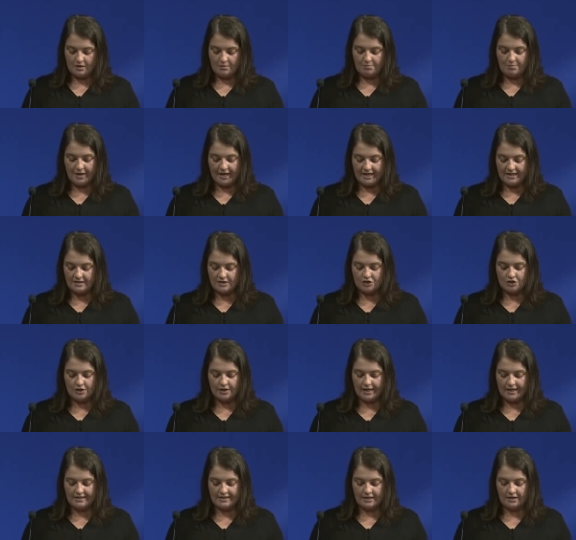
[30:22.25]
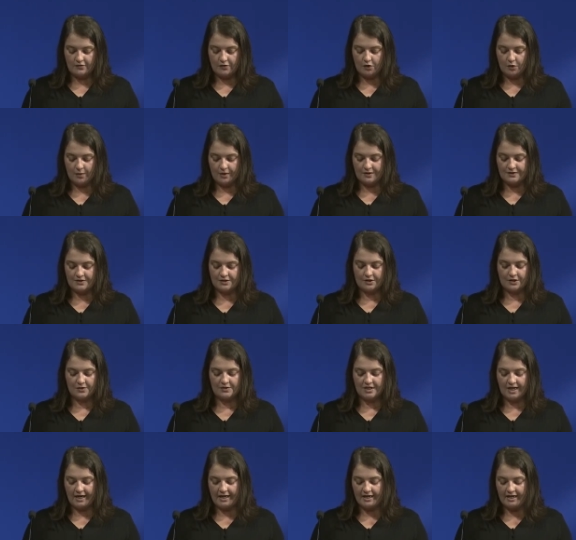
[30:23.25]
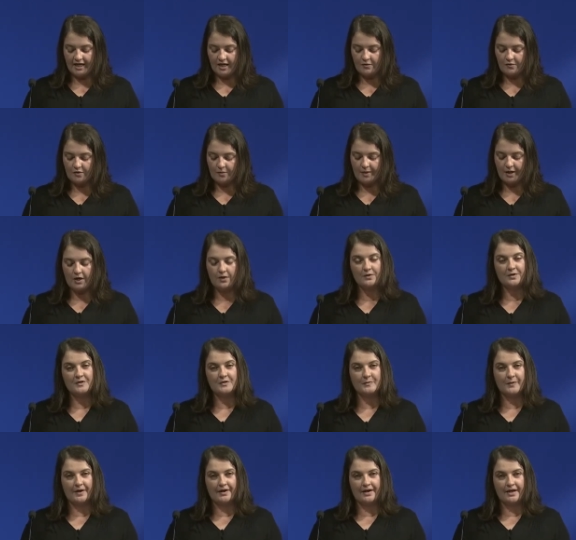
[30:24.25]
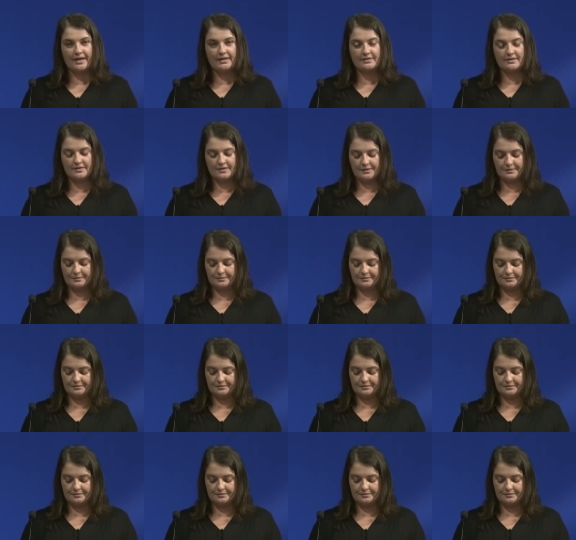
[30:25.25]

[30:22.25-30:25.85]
My initial idea of who wants to go tiny came from my own experience.